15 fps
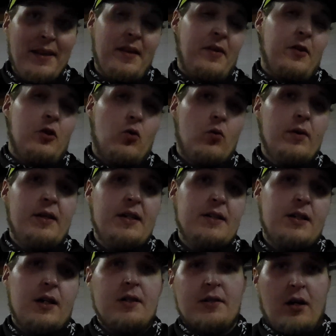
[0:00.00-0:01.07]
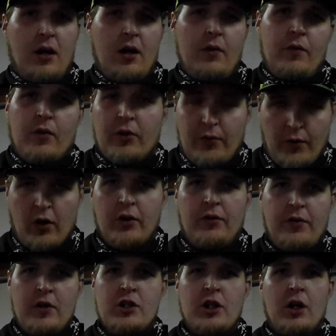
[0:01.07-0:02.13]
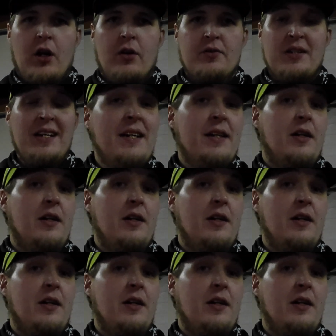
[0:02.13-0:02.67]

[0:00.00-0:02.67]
that the Northeast has to offer as far as fishing goes.